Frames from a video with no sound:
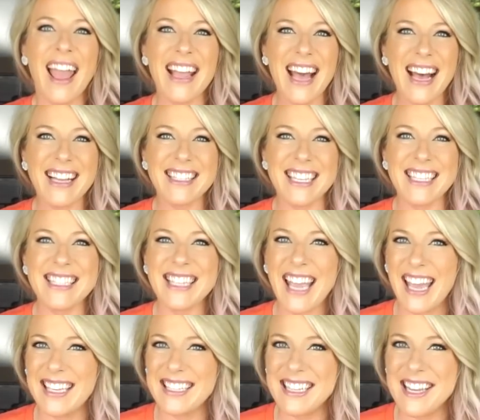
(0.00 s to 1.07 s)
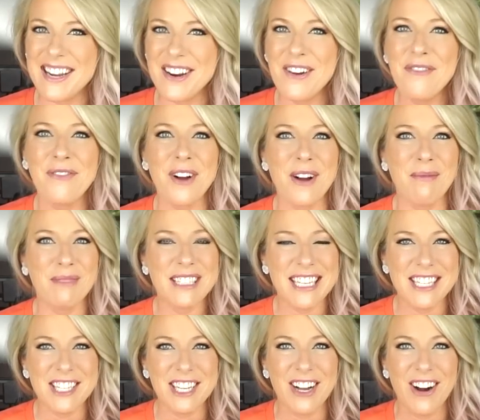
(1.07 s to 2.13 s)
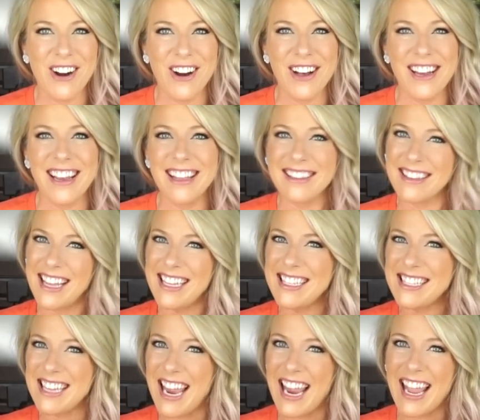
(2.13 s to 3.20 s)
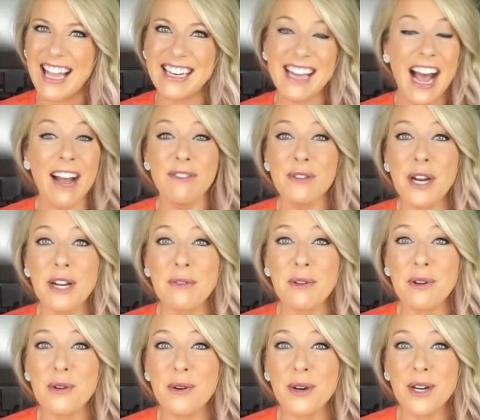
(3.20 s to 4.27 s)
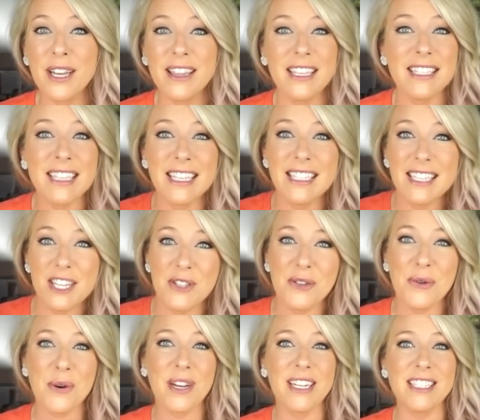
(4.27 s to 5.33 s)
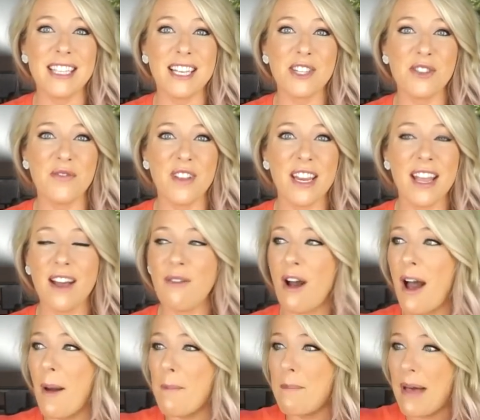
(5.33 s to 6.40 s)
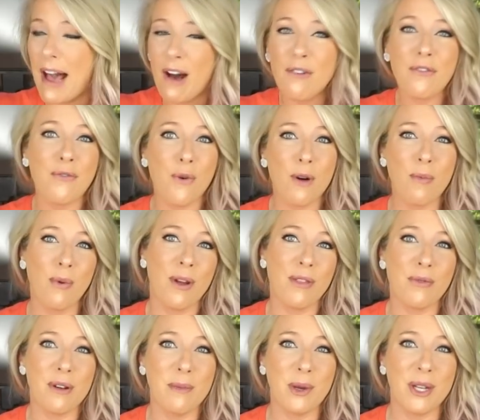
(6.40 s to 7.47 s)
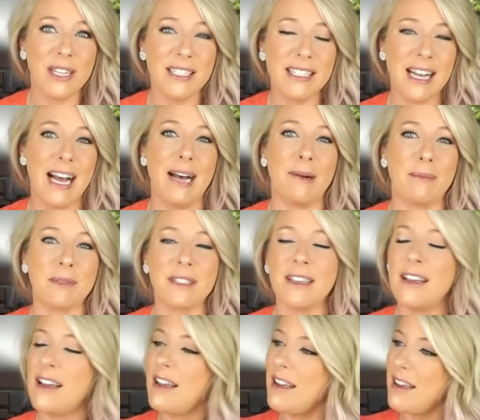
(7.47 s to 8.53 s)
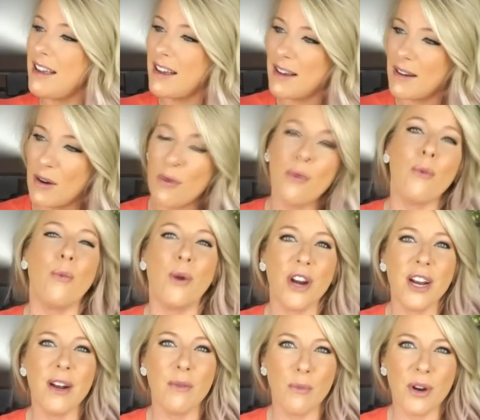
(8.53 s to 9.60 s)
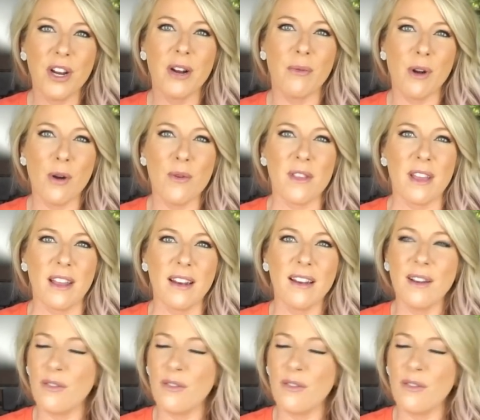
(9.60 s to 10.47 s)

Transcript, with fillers: Hey guys, it's Kayse here from Teaching on Less, and I've tried to record this teacher organization video about 4.3 million times. We're gonna roll with it.